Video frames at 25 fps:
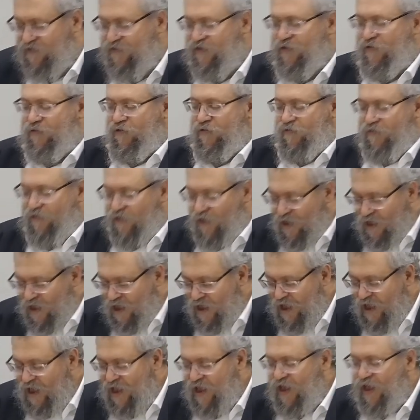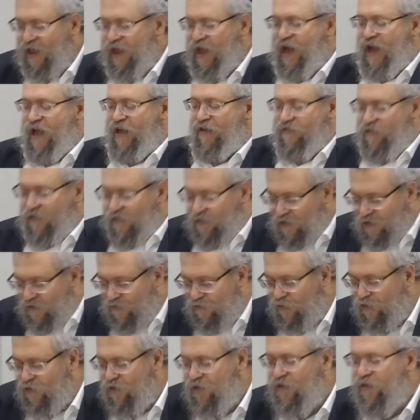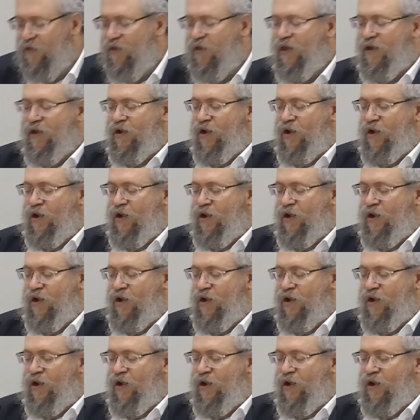If you're seeing Ein Sof, you're probably